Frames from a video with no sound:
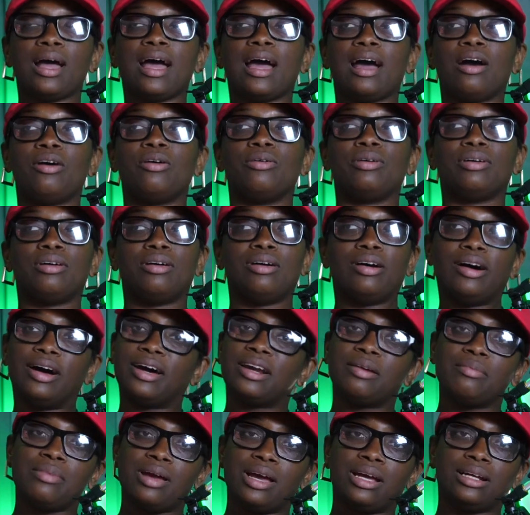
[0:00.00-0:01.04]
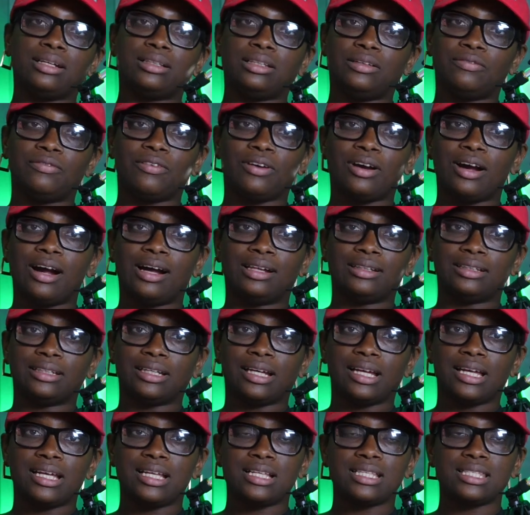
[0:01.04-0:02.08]
out automatically for
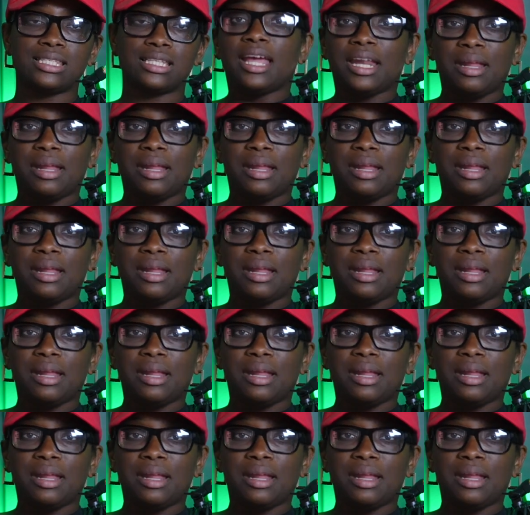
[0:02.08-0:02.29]
holidays.